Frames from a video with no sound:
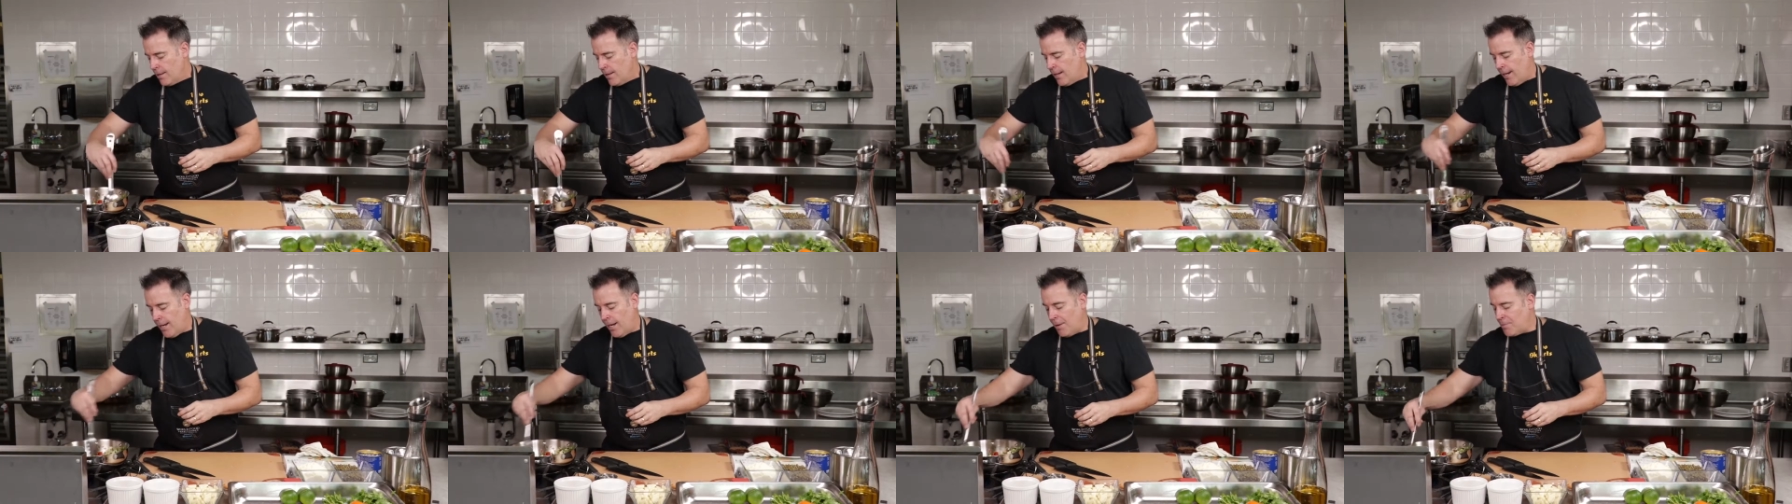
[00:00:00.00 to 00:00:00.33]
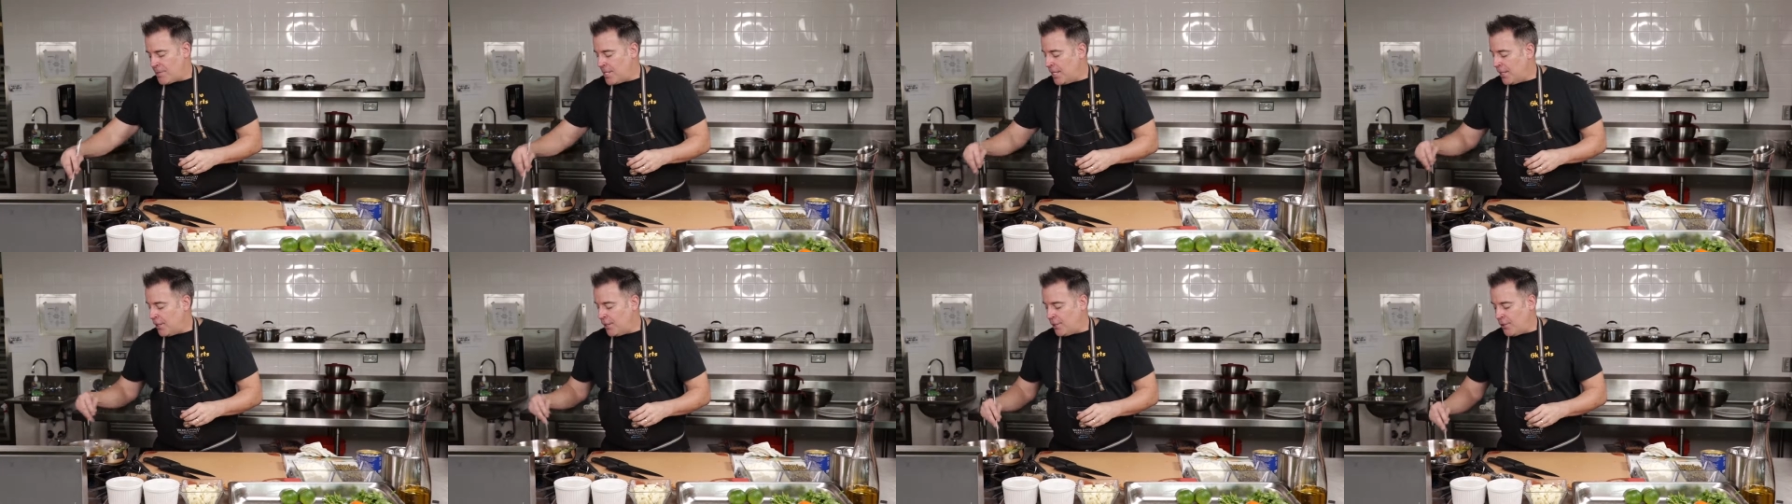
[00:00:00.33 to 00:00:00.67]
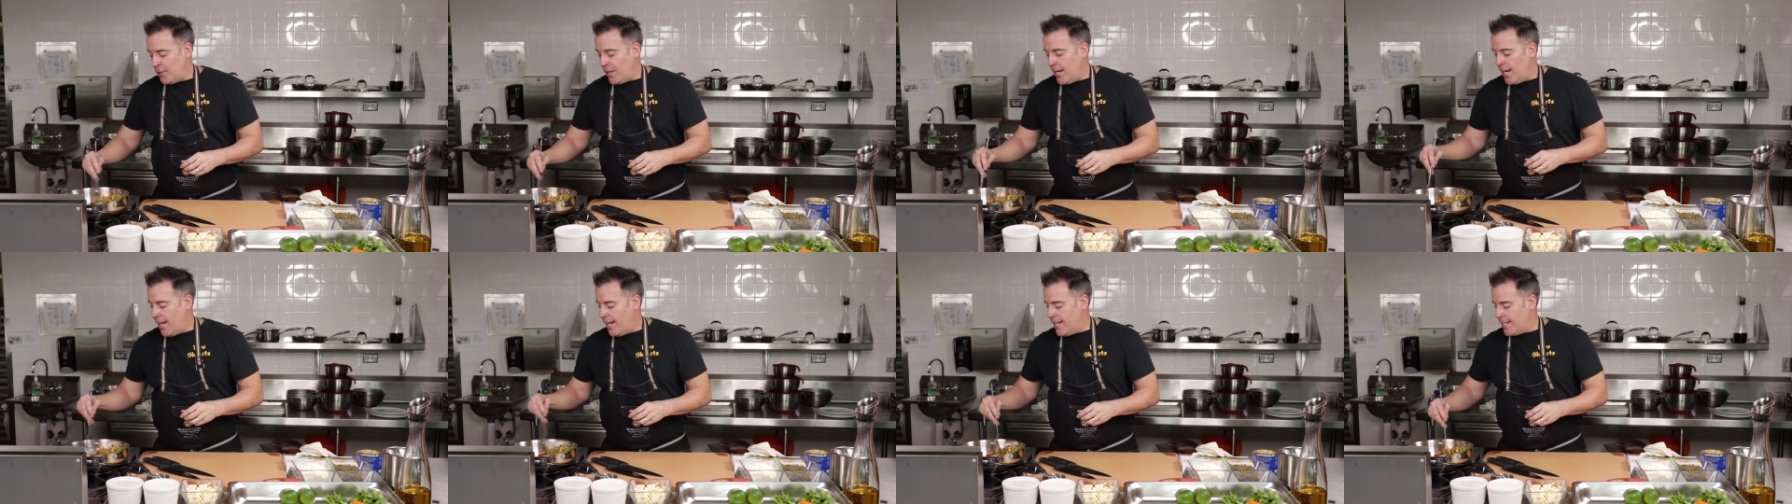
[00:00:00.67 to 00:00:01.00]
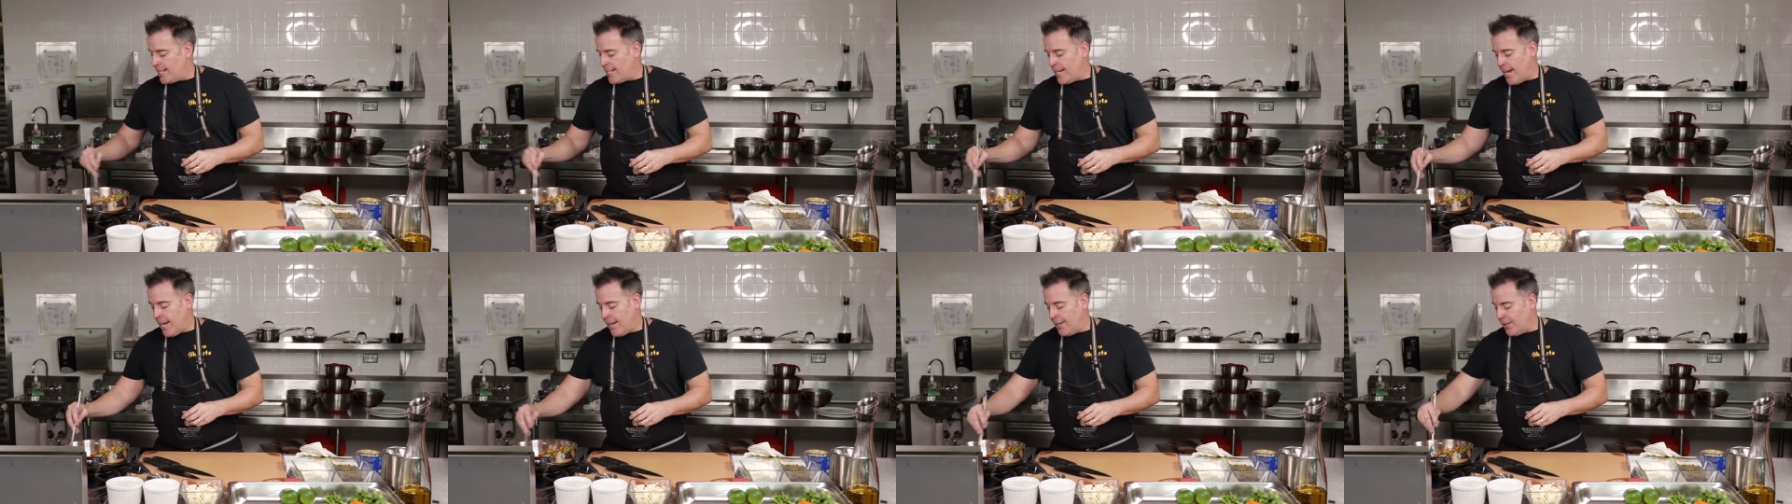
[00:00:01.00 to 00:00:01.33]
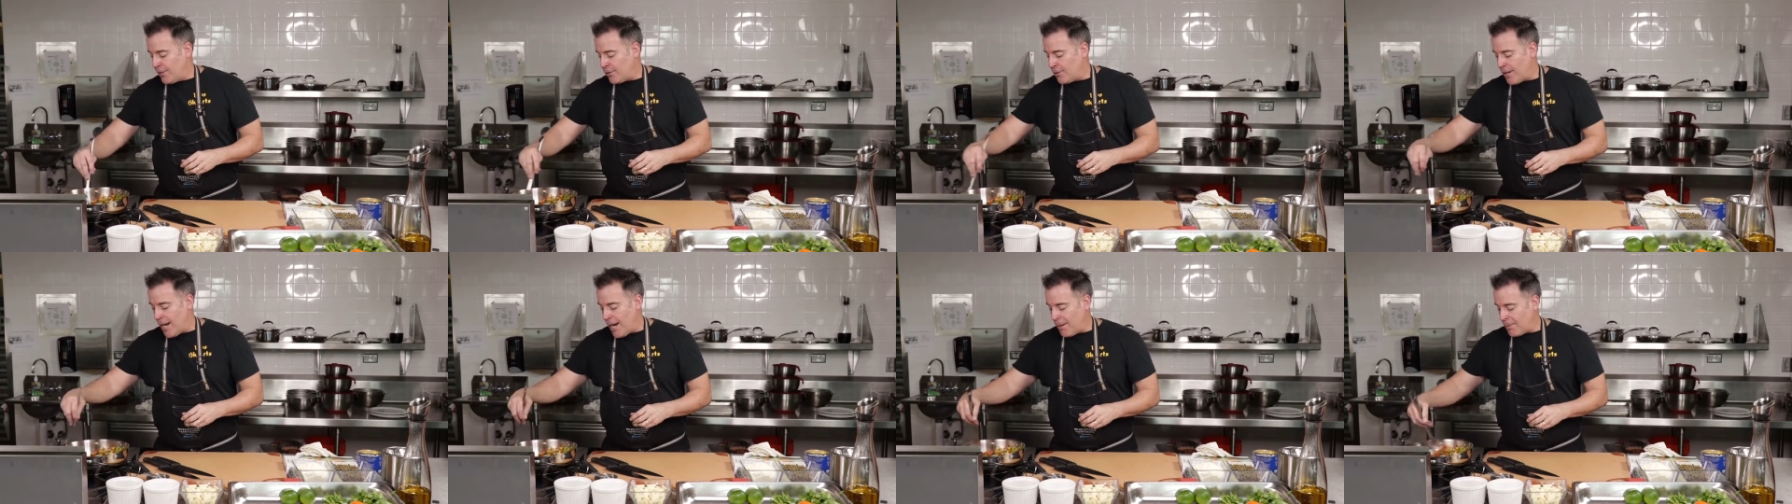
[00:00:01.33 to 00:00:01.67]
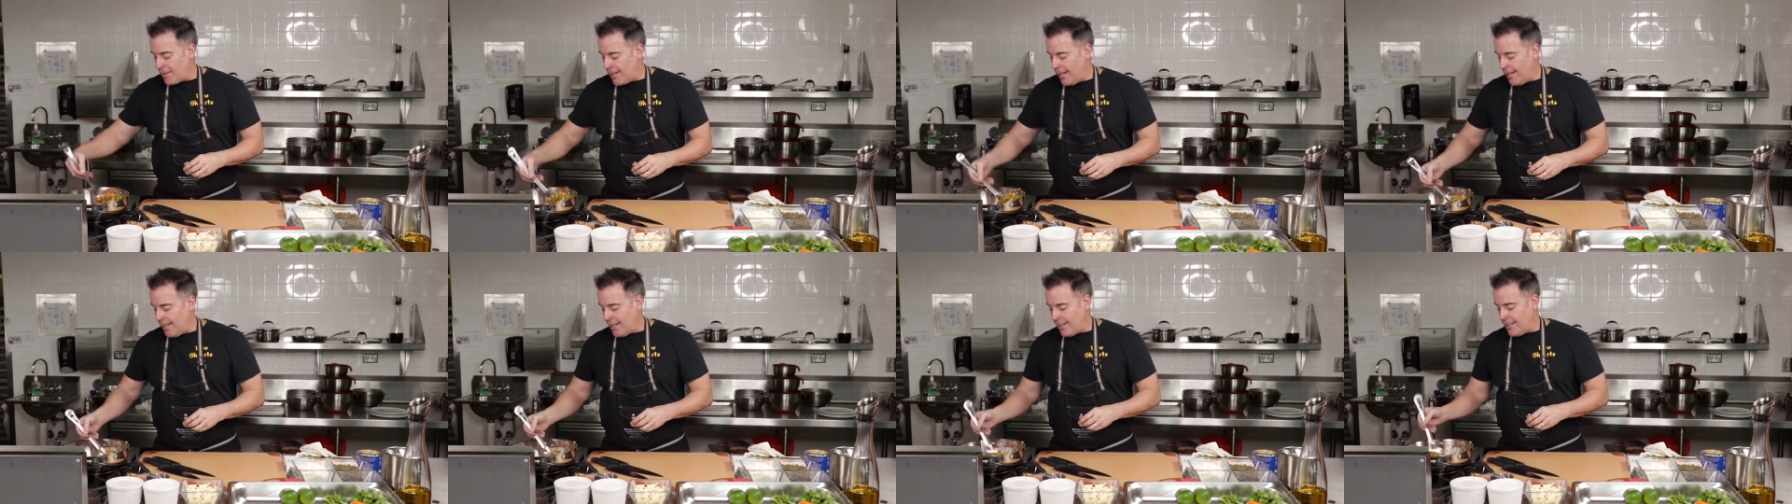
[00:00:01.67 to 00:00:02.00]
And I'm telling you, hands down, the crab
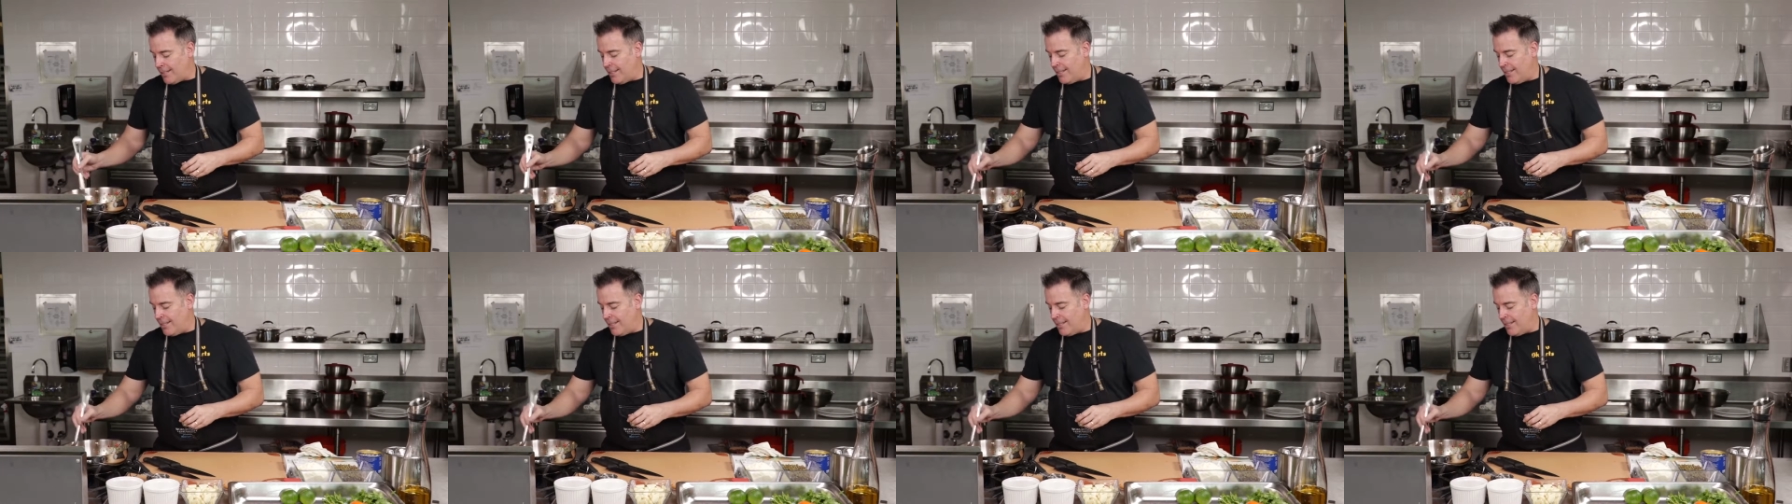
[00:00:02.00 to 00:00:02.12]
cake